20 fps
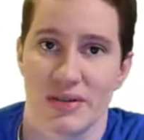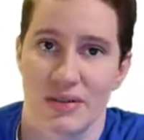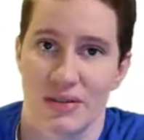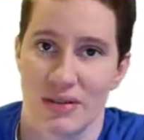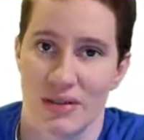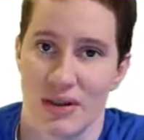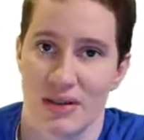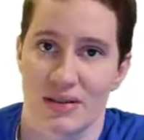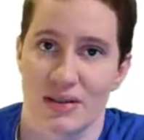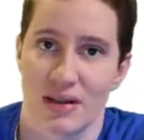
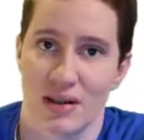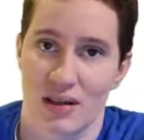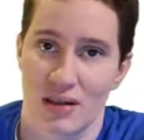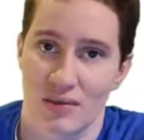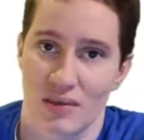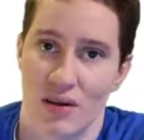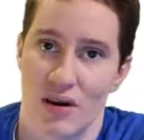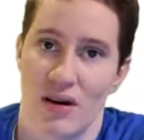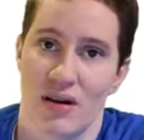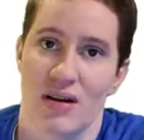So that's kind
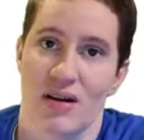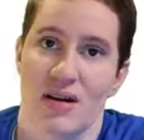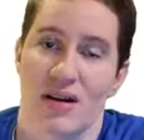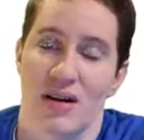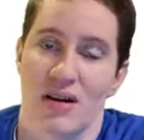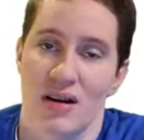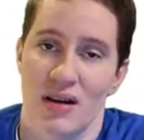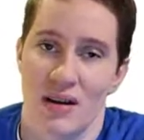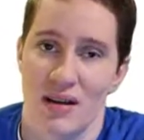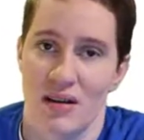of our,
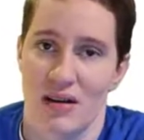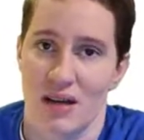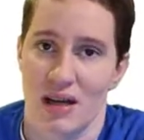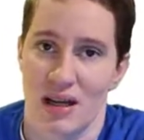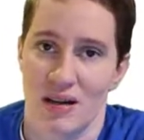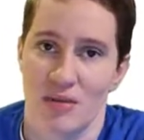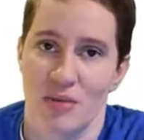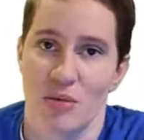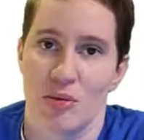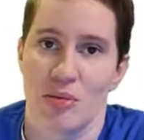
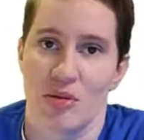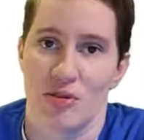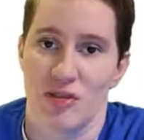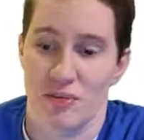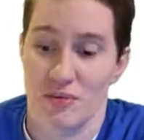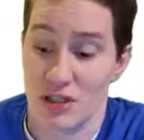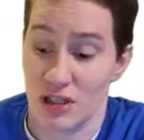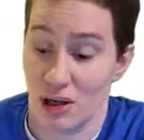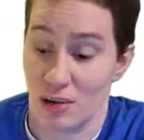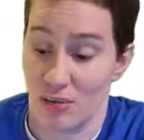hey, remember
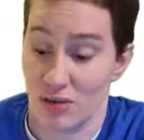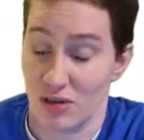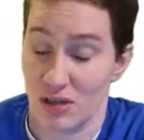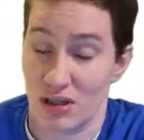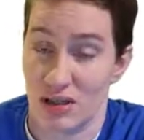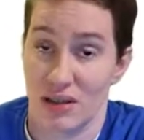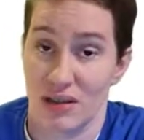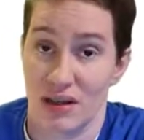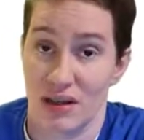from geometry.